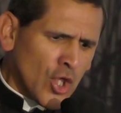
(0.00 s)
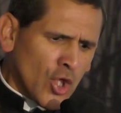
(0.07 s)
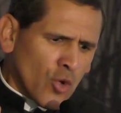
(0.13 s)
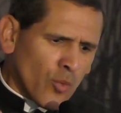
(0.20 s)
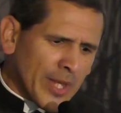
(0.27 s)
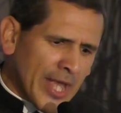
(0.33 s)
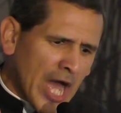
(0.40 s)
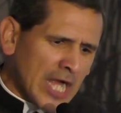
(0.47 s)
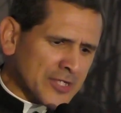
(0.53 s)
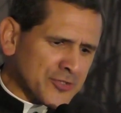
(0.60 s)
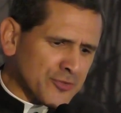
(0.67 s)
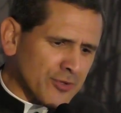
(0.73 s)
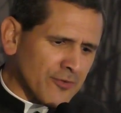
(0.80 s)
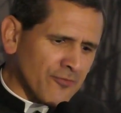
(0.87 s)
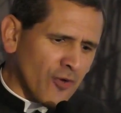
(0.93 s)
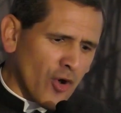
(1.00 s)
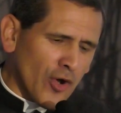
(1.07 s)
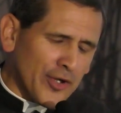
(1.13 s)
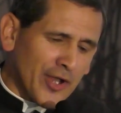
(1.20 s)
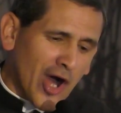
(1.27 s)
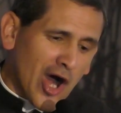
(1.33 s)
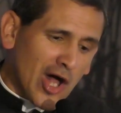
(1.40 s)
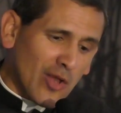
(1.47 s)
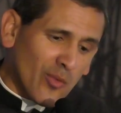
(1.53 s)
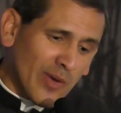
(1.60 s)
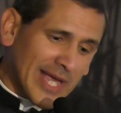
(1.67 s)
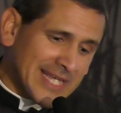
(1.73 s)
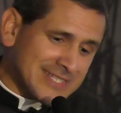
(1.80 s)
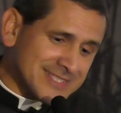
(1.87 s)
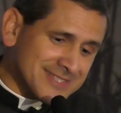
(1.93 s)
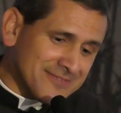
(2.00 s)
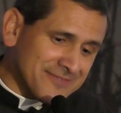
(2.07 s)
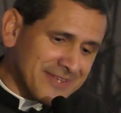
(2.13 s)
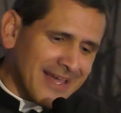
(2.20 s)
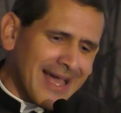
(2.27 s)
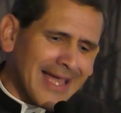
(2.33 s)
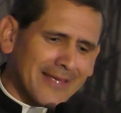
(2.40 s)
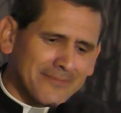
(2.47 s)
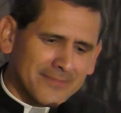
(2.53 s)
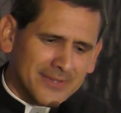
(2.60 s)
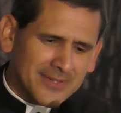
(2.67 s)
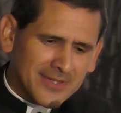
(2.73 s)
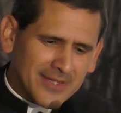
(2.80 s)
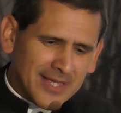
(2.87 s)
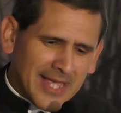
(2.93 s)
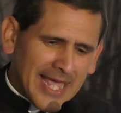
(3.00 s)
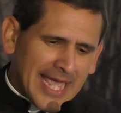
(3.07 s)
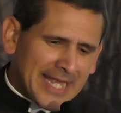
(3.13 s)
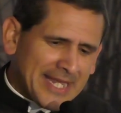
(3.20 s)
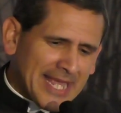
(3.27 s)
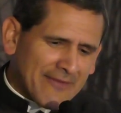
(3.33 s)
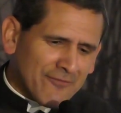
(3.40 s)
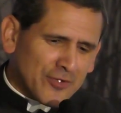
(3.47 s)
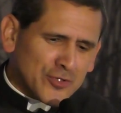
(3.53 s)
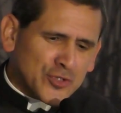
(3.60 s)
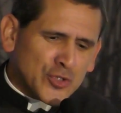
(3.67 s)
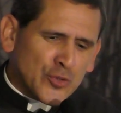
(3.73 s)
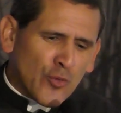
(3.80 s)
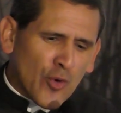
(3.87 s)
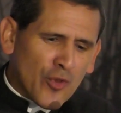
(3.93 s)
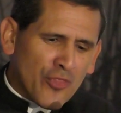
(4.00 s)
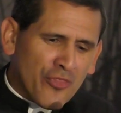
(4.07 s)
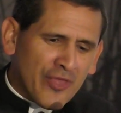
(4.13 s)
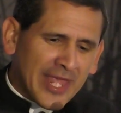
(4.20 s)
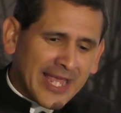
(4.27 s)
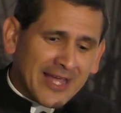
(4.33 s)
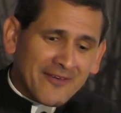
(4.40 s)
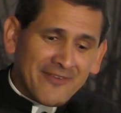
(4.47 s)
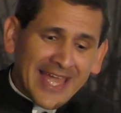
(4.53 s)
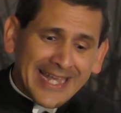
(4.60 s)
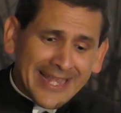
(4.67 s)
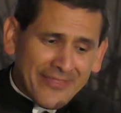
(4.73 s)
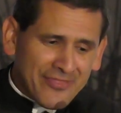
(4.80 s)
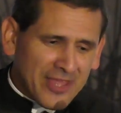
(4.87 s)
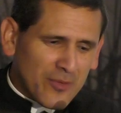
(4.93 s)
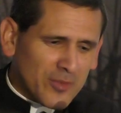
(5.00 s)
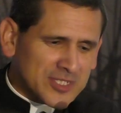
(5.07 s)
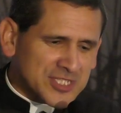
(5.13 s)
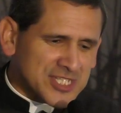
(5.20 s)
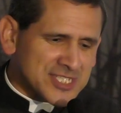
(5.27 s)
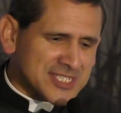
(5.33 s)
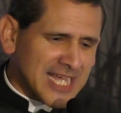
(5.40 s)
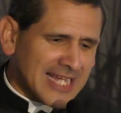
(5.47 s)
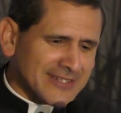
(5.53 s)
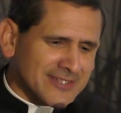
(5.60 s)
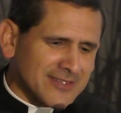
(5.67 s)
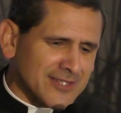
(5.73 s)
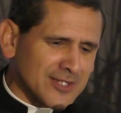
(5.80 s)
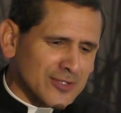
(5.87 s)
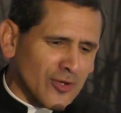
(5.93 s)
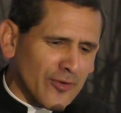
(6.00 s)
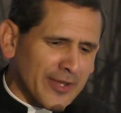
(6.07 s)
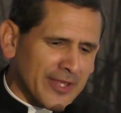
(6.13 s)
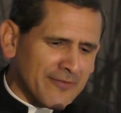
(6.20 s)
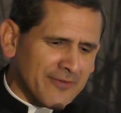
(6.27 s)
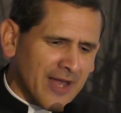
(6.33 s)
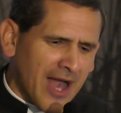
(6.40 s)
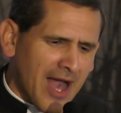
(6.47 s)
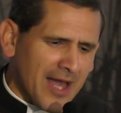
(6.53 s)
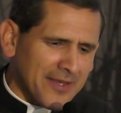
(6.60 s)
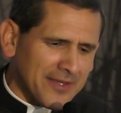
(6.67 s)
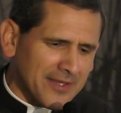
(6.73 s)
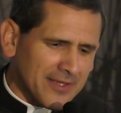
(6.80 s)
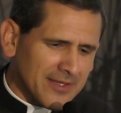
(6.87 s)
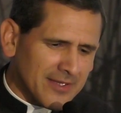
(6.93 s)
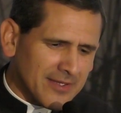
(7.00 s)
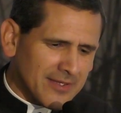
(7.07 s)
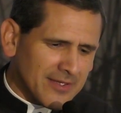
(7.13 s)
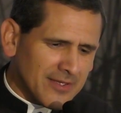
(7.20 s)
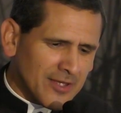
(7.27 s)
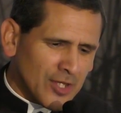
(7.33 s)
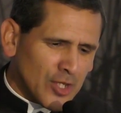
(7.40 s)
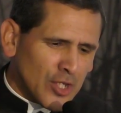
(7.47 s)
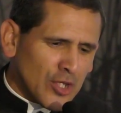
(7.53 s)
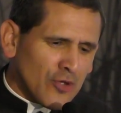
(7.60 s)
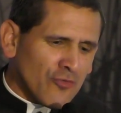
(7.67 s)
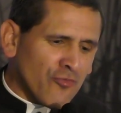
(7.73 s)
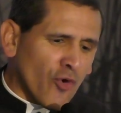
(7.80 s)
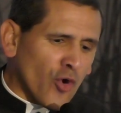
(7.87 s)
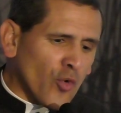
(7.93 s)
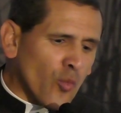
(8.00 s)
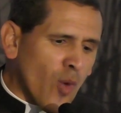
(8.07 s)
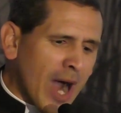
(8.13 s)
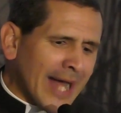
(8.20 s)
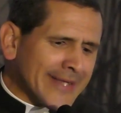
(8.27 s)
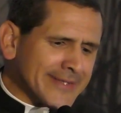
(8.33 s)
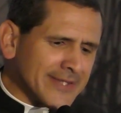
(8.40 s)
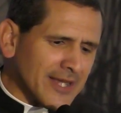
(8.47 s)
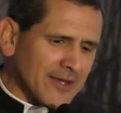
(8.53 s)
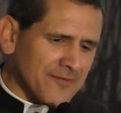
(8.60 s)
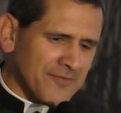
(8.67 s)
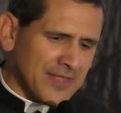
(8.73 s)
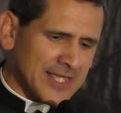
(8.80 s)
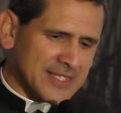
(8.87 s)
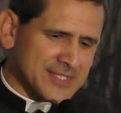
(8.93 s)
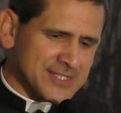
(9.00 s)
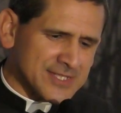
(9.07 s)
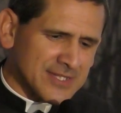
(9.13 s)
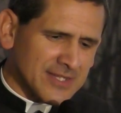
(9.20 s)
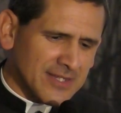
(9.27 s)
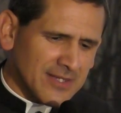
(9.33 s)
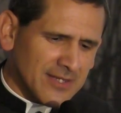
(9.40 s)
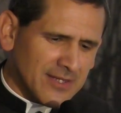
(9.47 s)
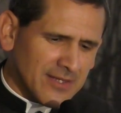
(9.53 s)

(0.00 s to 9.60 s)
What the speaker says: We ought to avoid all waste of time and never do or think of anything which is not to the glory of God. For want of this,